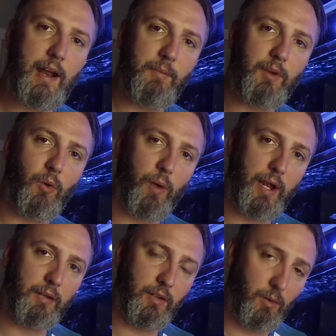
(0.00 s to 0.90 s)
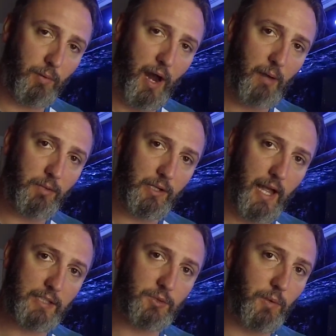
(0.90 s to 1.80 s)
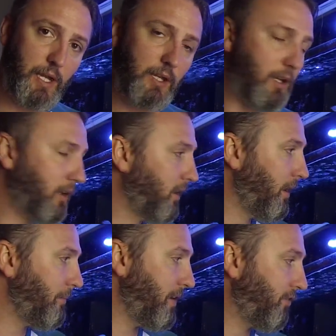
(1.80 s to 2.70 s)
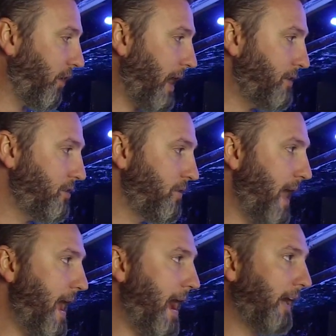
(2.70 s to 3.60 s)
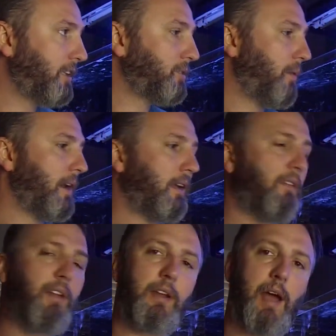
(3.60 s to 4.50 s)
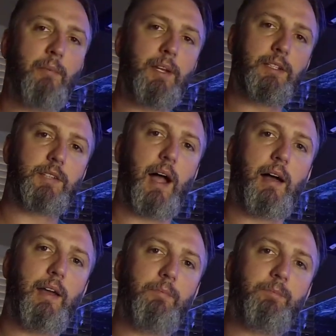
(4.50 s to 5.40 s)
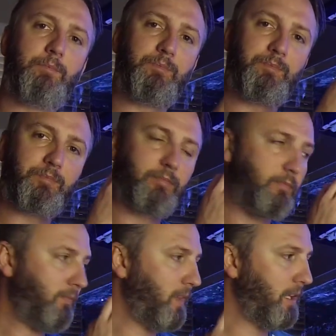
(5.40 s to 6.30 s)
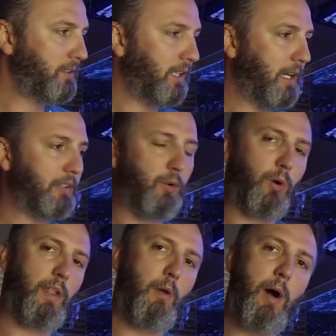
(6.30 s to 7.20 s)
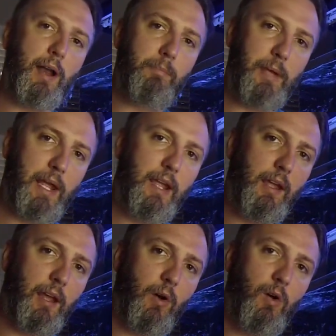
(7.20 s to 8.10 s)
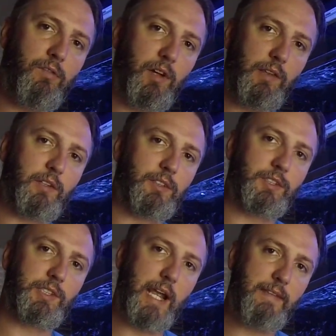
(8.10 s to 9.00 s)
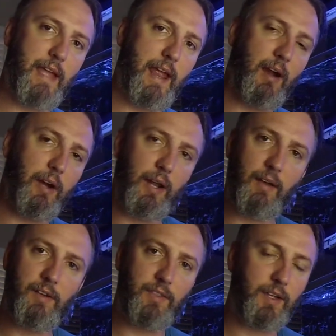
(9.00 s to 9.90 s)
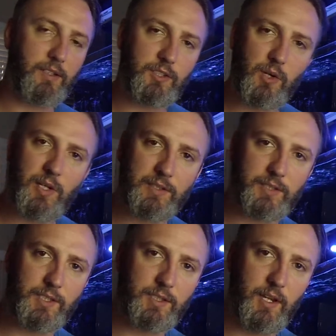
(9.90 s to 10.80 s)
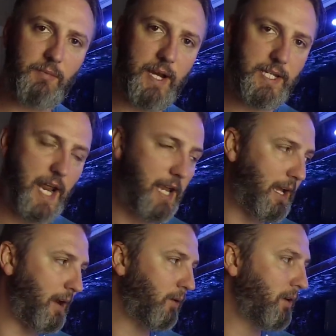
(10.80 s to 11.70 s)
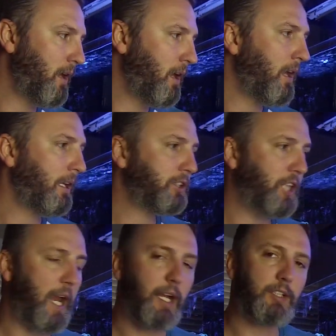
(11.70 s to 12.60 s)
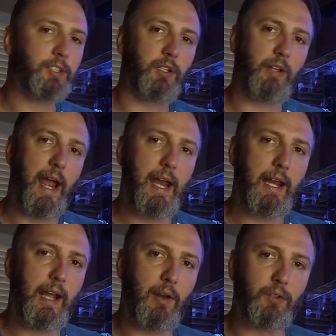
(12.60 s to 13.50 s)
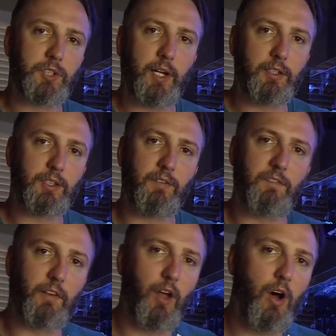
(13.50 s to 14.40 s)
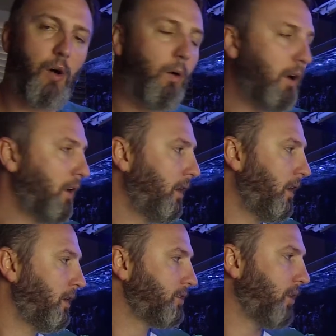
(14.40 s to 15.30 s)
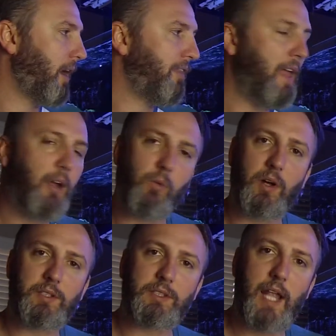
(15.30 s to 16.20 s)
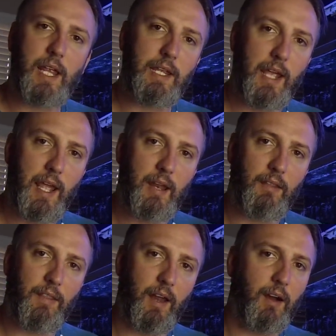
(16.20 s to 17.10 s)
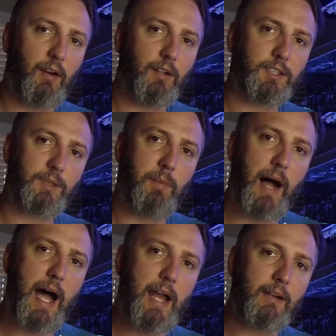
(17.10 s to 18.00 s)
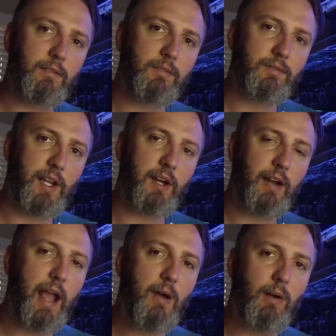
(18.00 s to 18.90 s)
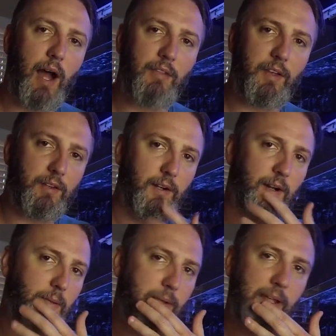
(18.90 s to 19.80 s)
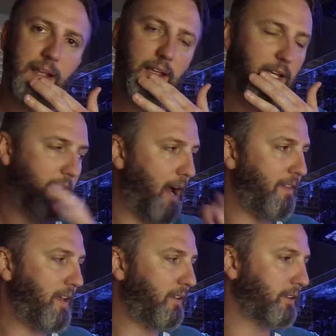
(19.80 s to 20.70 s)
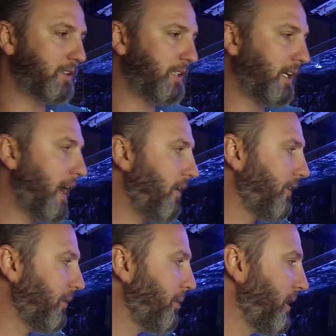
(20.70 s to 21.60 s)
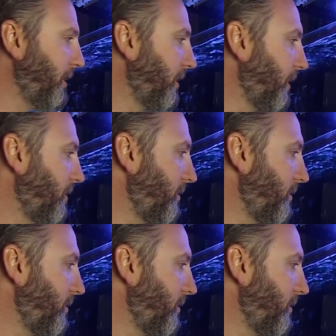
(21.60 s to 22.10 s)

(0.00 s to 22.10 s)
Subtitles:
I'm gonna wait until probably next week before I do that. I just want to give the anemones time to get to where they want to be, and hopefully they'll just stay in the area. Everything is so consistent in my tank. I don't change the lighting, I don't change the flow. So I think once they get their spot figured out, I think they'll stick out there pretty good.